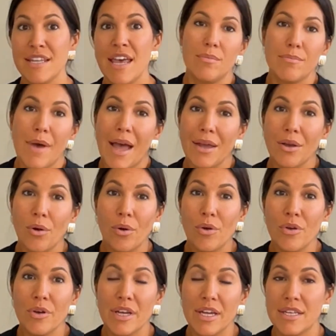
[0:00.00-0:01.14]
And my
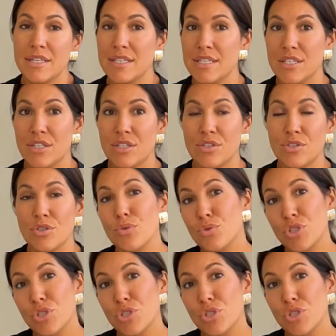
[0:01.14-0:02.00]
goal is to